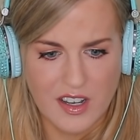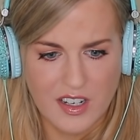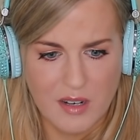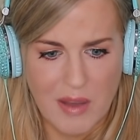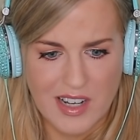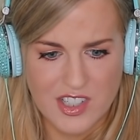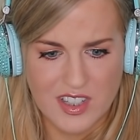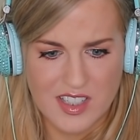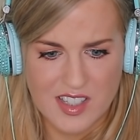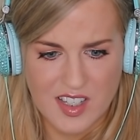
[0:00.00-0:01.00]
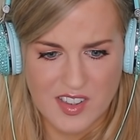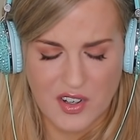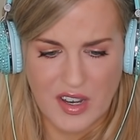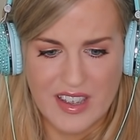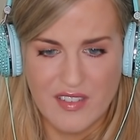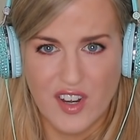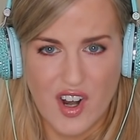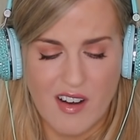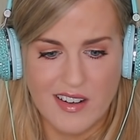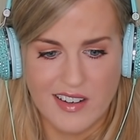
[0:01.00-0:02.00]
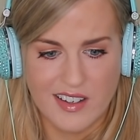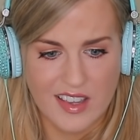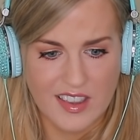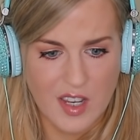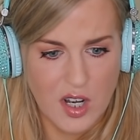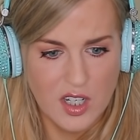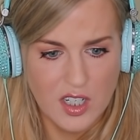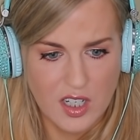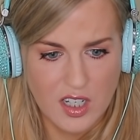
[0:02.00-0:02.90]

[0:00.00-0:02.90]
I can imagine these hits are even harder than they look.